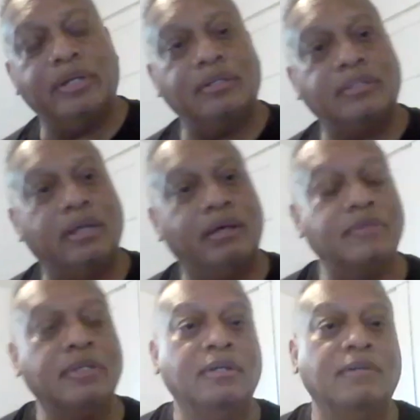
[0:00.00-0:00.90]

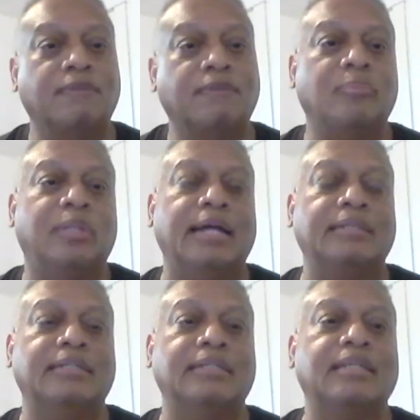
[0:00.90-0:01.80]
ourselves from
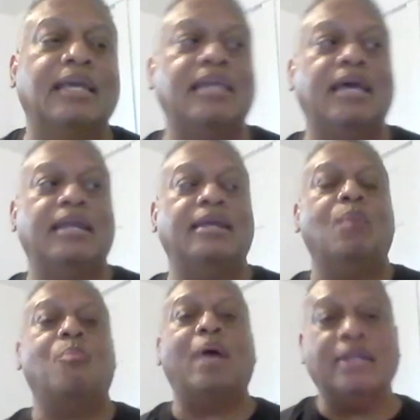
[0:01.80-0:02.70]
Blackness, and then
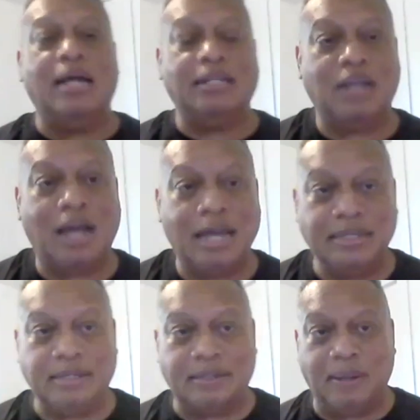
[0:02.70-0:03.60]
by not
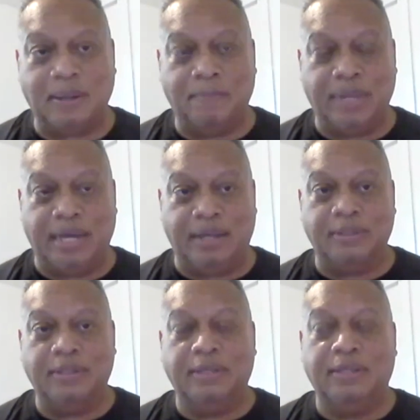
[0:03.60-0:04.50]
talking about
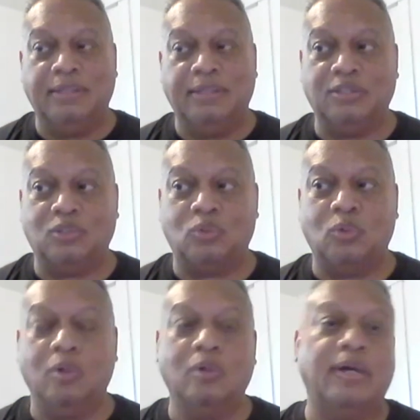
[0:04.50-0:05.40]
the
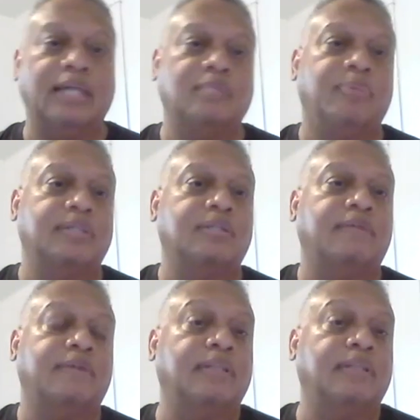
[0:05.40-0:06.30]
historical aspects
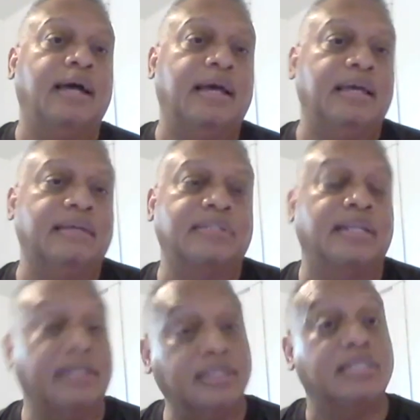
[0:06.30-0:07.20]
of our lives
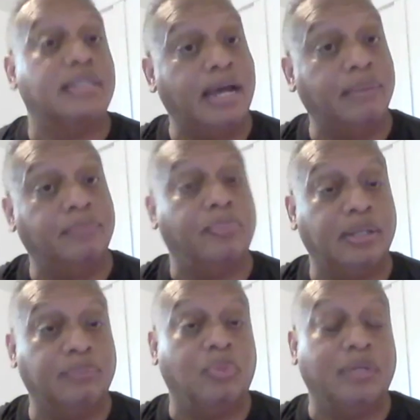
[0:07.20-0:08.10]
that at this
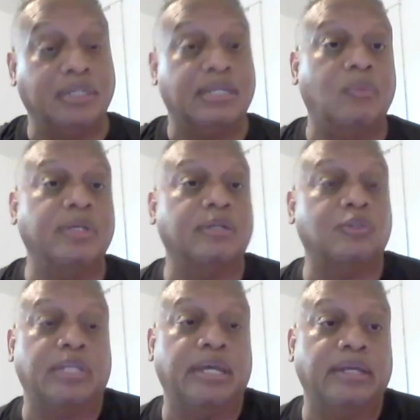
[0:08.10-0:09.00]
point in time, we
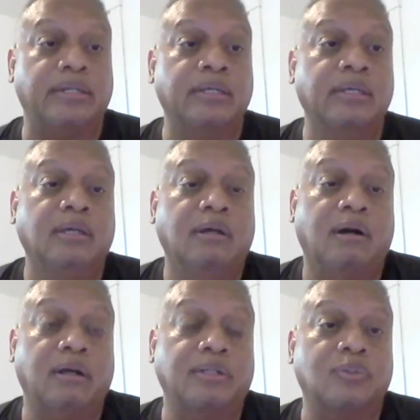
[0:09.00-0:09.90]
understand
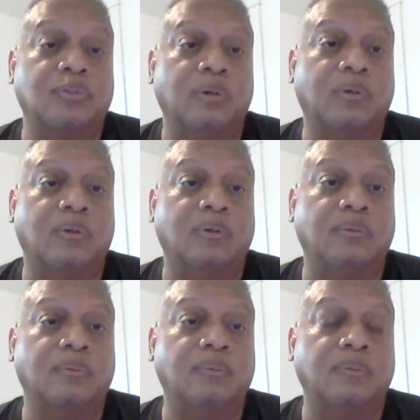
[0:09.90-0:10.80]
are
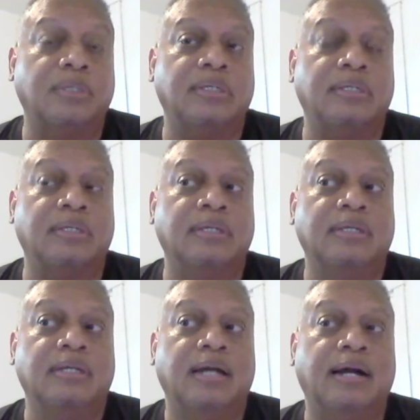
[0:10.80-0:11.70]
historical, we
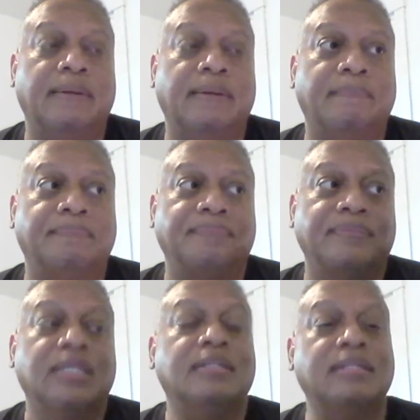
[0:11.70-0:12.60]

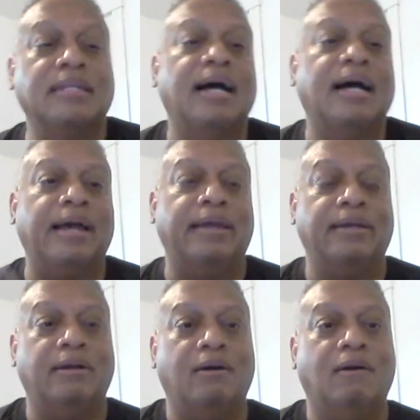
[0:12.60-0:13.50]

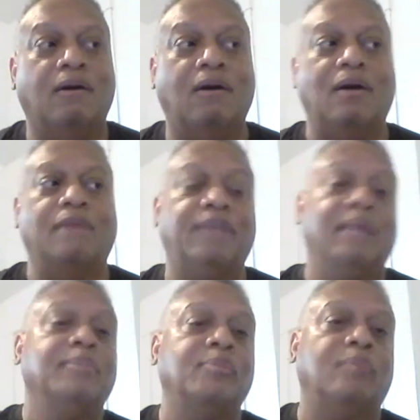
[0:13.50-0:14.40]
deny our
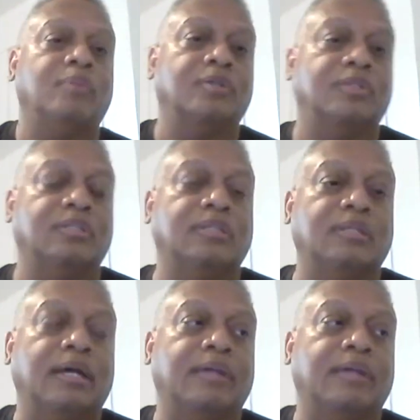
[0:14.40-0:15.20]
family members the